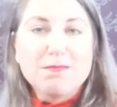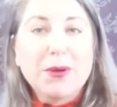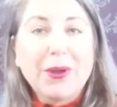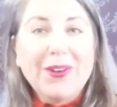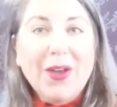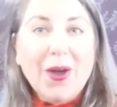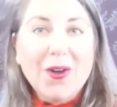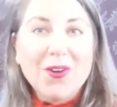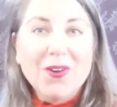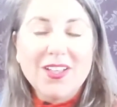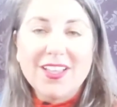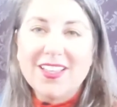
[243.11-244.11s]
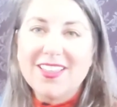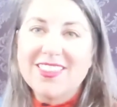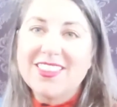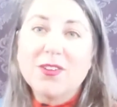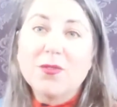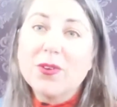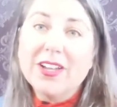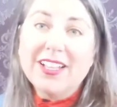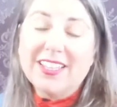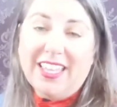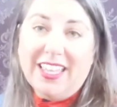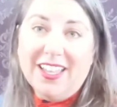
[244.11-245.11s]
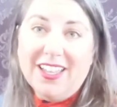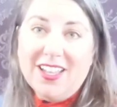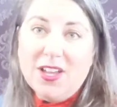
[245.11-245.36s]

but know that really,